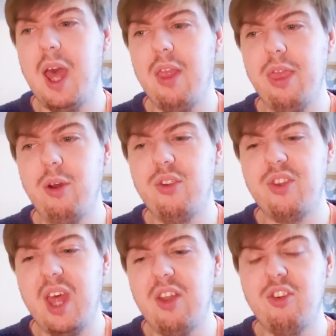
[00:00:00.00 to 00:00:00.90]
and
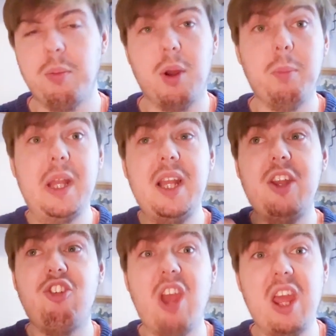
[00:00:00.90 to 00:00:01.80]
thus ends up
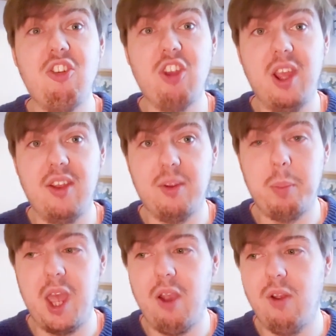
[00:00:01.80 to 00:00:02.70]
completely changing his
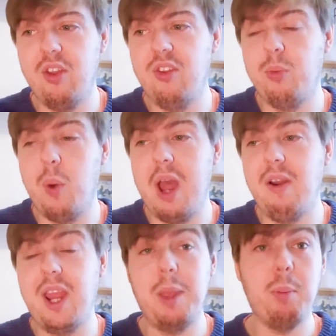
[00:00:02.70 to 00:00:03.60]
appearance,
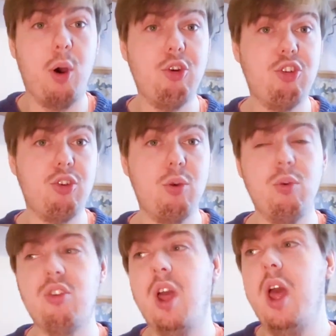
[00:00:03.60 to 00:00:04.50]
wearing a posh
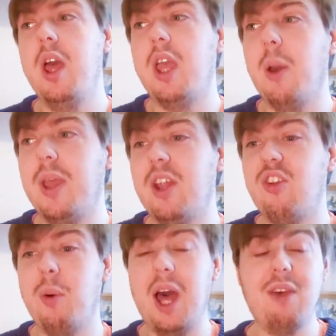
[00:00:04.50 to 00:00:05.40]
suit, going
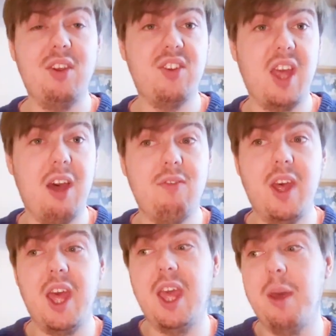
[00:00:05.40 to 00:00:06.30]
into Ivy's
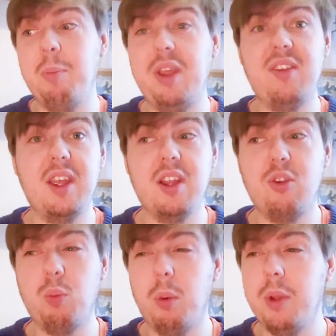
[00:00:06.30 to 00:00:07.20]
cafe and meeting
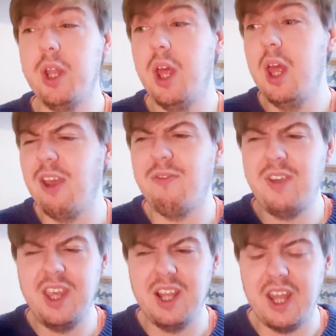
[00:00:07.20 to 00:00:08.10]
this woman. I
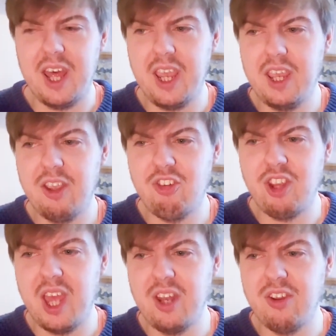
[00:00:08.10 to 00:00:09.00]
feel like
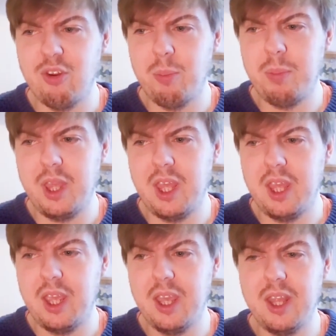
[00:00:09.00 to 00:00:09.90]
she ended up
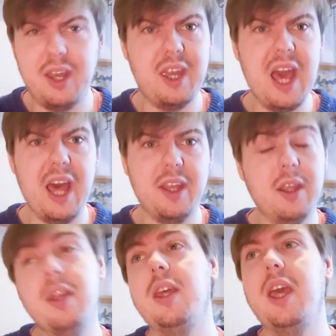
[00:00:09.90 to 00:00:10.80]
being
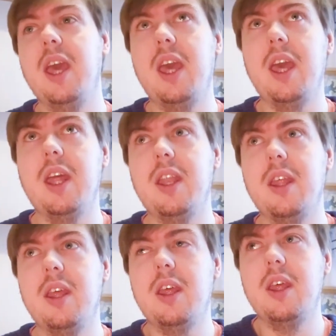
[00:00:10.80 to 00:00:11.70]
Nan
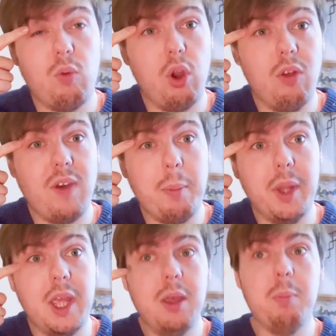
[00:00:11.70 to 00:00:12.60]
in The Royal
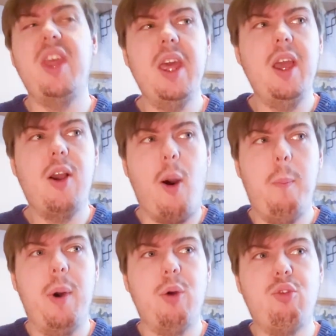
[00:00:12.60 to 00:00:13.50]
Family. Seeing
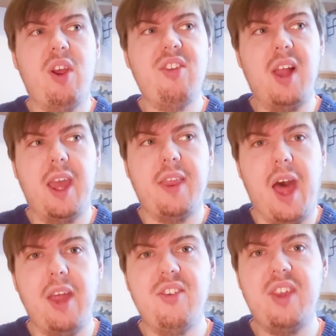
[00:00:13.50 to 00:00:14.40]
Compo dressed like
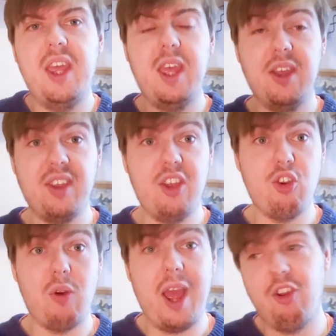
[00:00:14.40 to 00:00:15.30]
that and seeing his
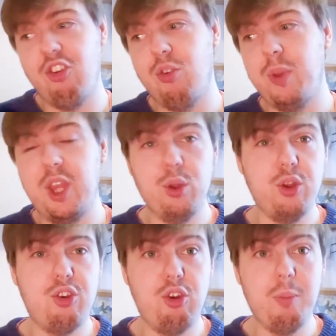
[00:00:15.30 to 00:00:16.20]
interactions with the
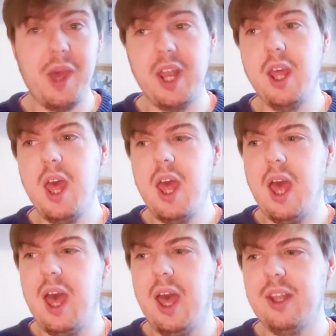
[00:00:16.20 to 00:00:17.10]
other two men,
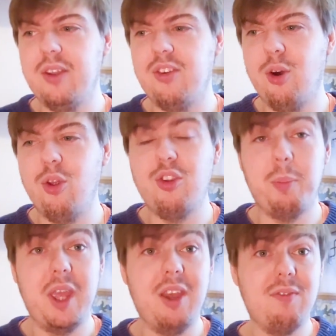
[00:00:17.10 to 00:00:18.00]
and
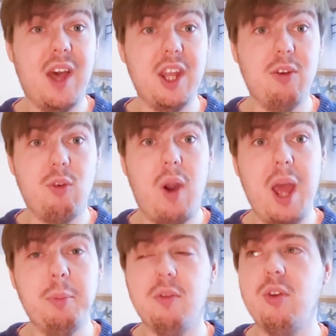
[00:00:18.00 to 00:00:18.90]
also being a fan of
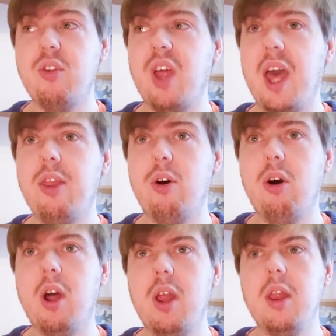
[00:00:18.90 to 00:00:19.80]
crime novels, I
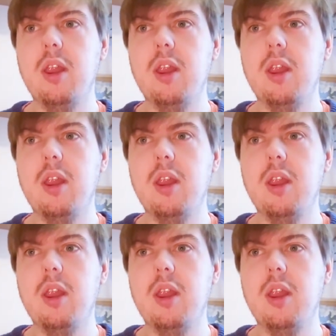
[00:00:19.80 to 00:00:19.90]
thought